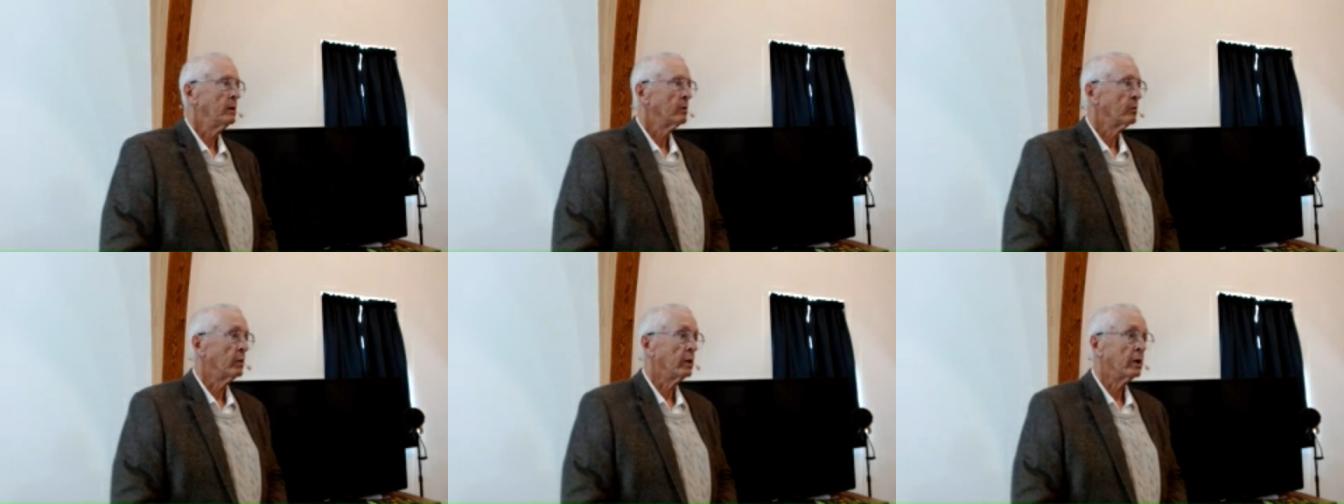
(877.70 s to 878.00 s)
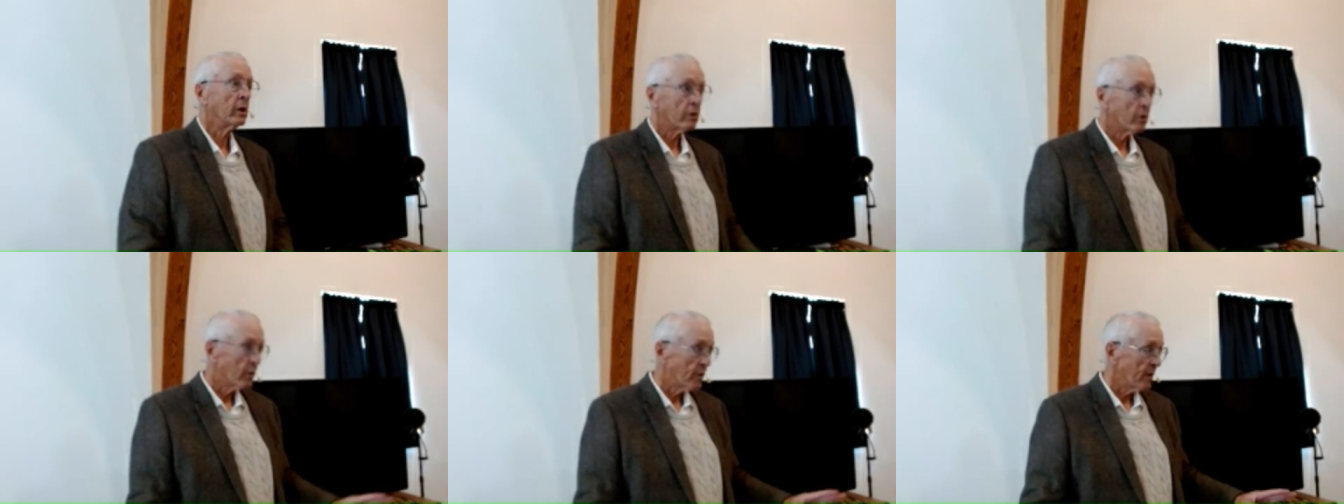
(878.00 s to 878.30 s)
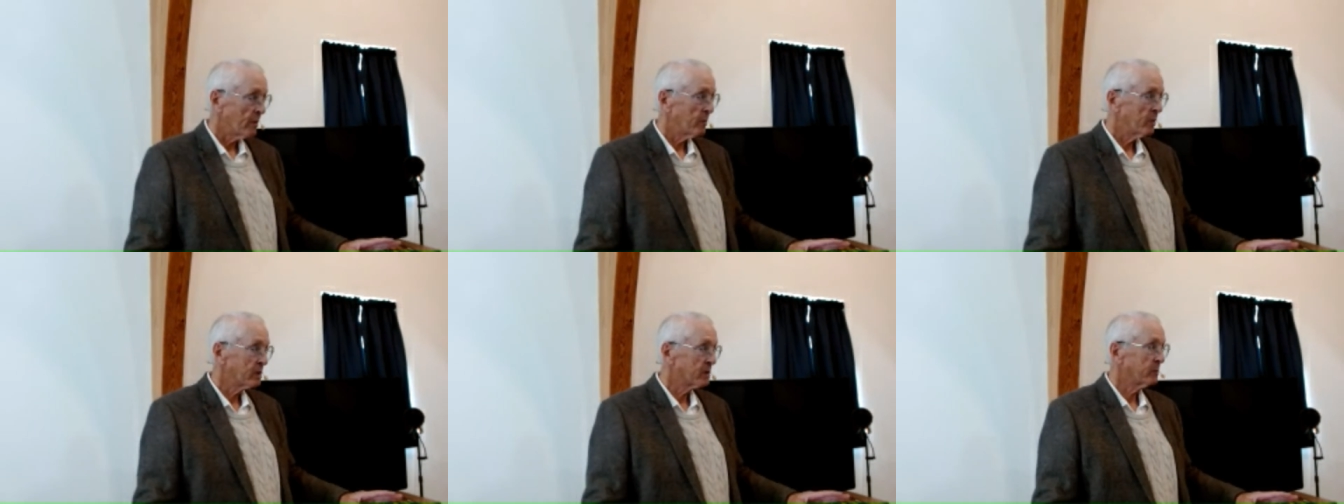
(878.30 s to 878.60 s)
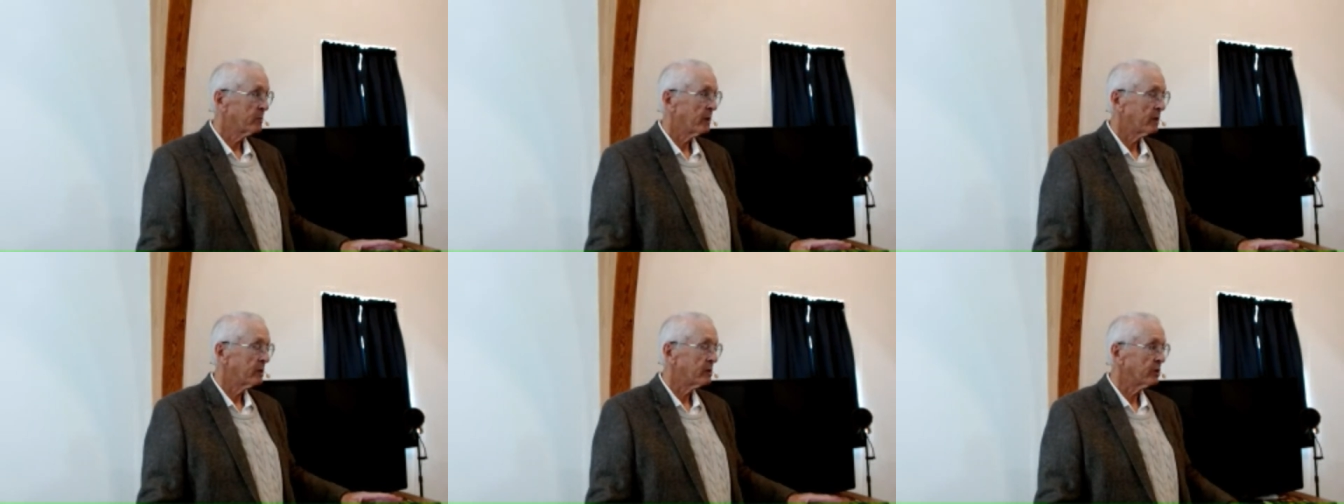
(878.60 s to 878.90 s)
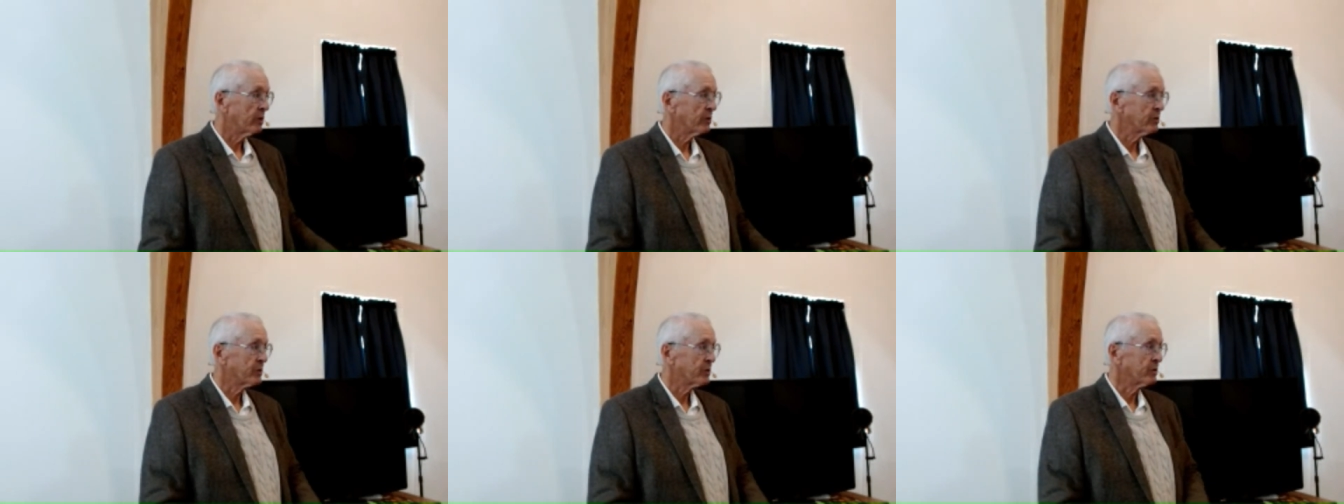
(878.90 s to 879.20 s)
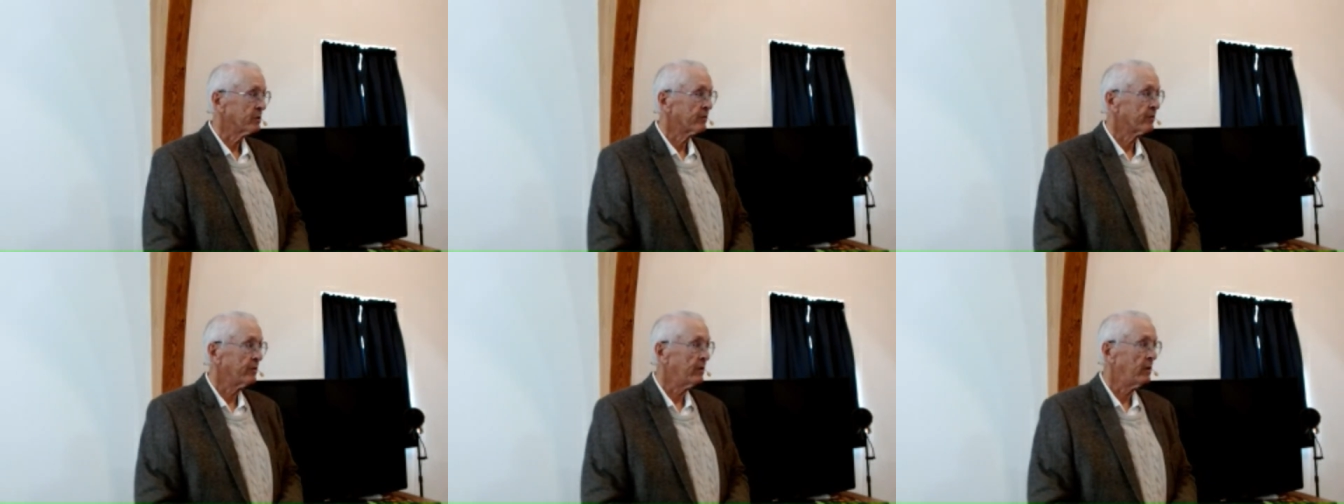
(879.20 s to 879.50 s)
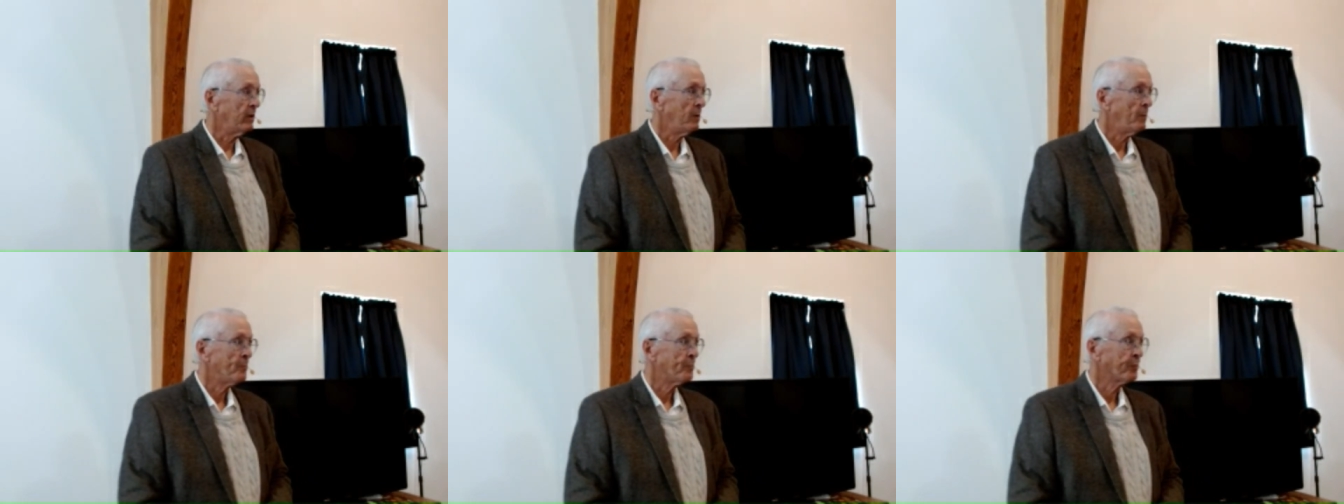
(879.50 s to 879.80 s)
we don't know that much about Joseph,
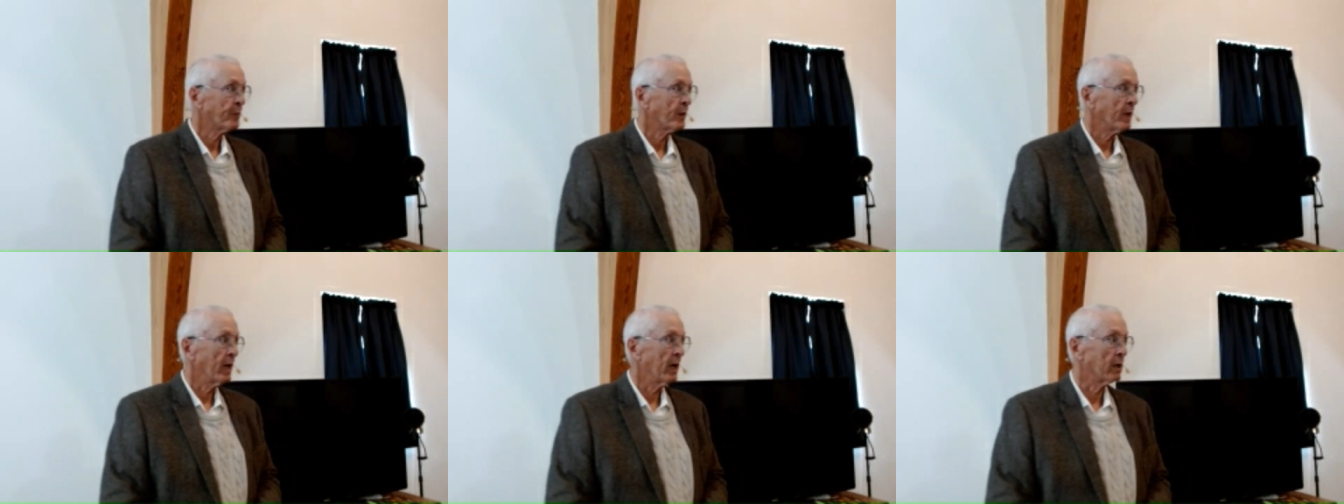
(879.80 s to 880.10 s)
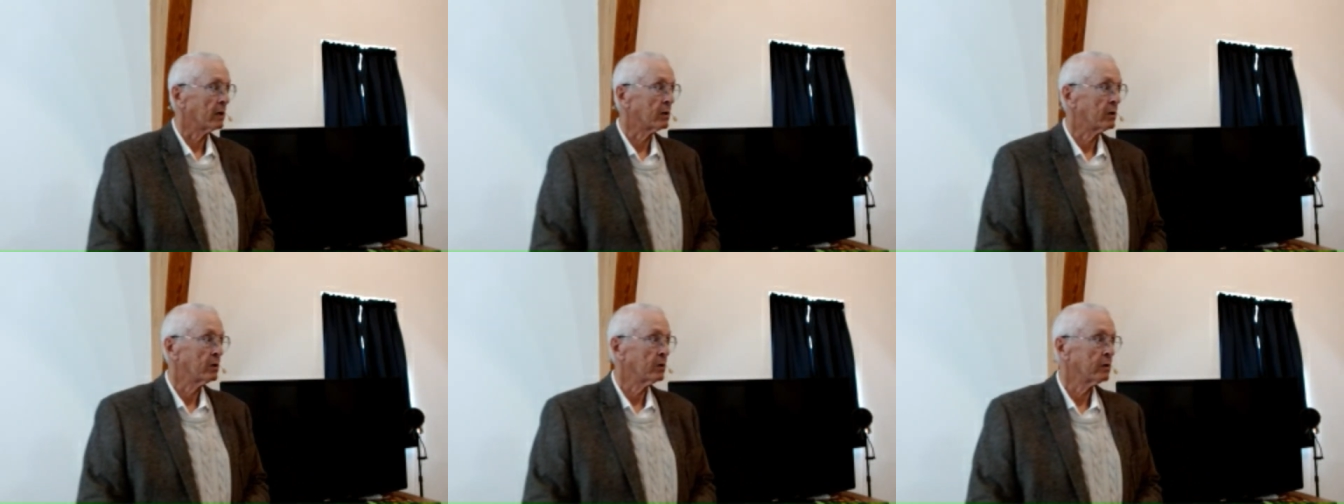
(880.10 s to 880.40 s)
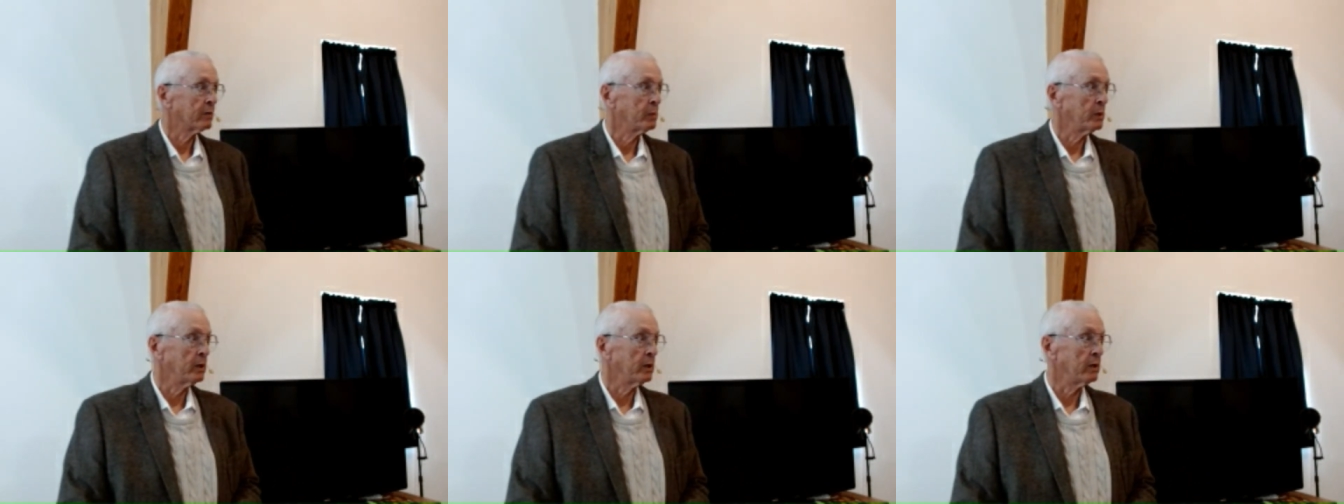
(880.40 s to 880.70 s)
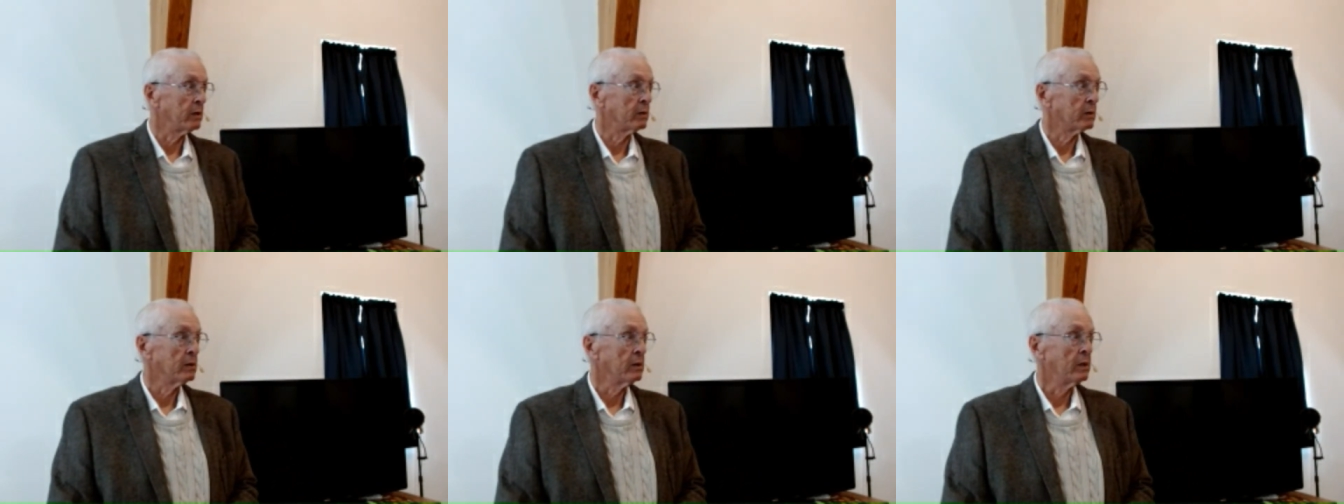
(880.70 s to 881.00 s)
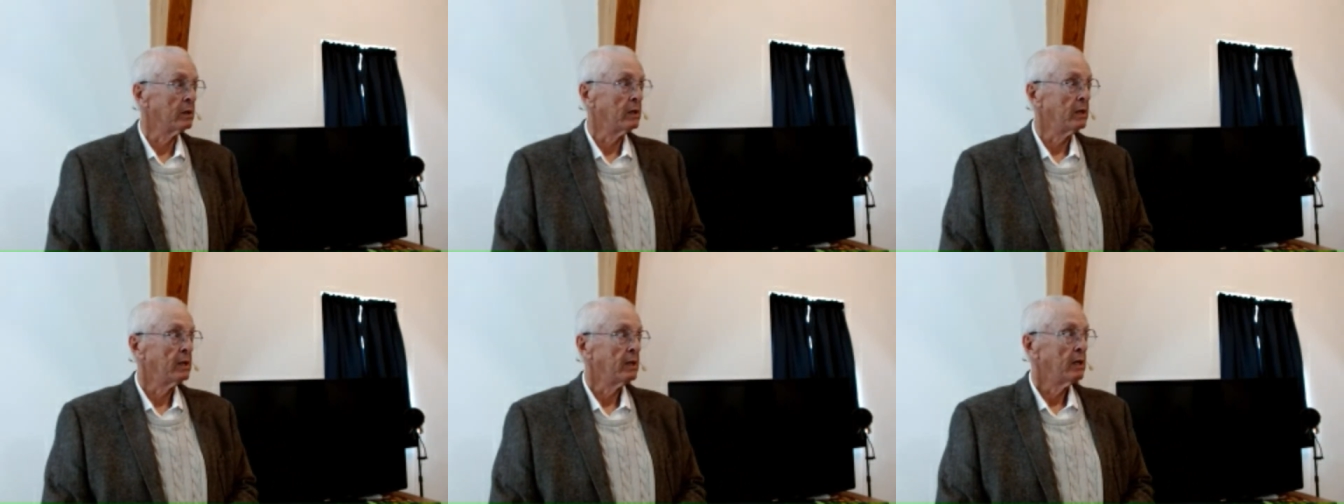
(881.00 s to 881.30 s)
and it could have been